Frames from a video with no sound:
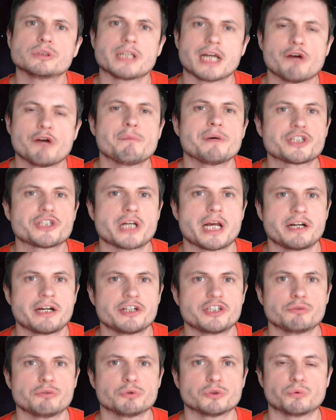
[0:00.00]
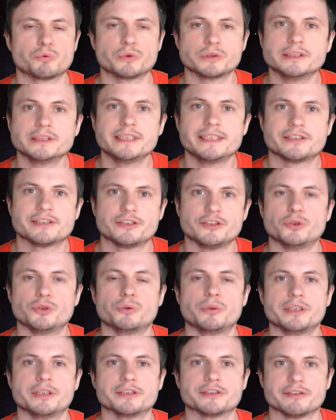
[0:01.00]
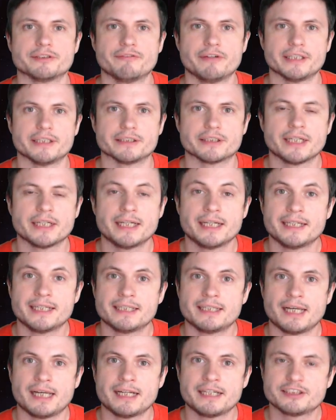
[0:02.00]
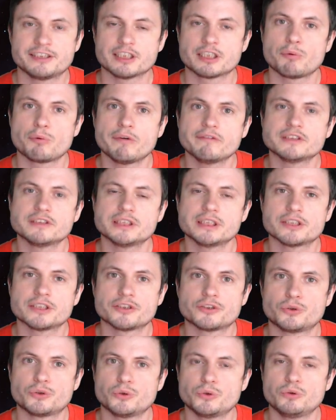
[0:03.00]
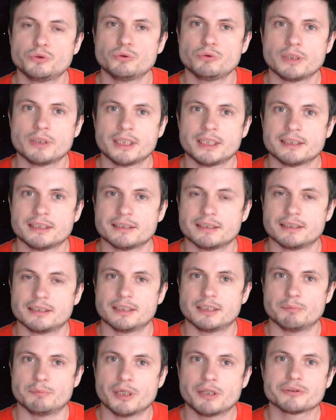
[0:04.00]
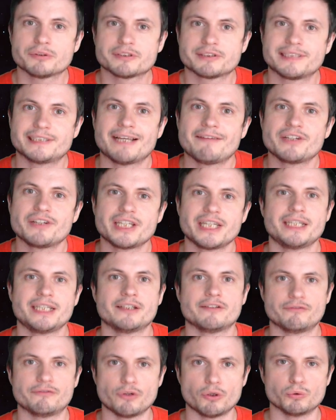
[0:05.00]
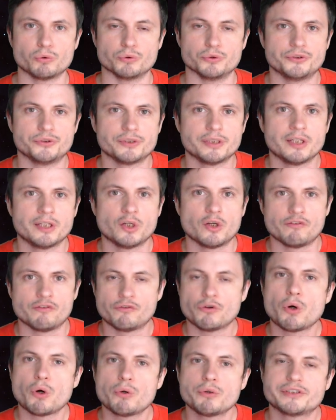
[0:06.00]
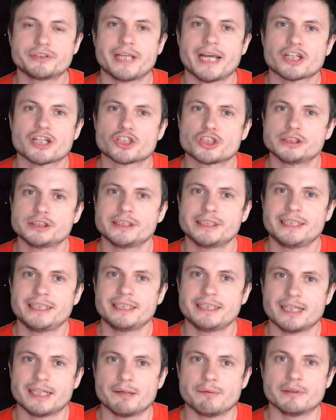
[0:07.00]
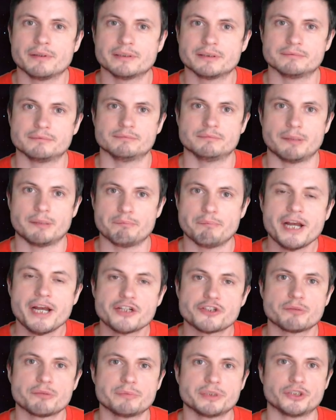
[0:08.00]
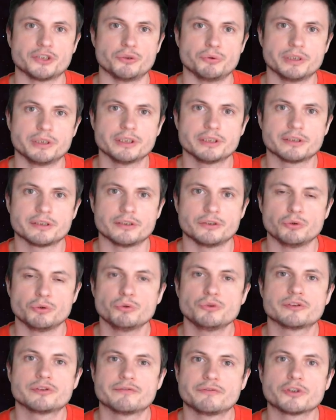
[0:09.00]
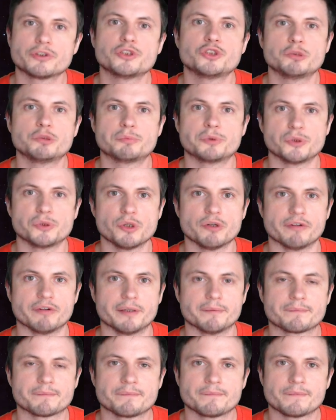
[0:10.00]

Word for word: how much energy was released during this event, and it's equivalent to about seventy foes. Foe is actually a, a measurement unit used for supernova.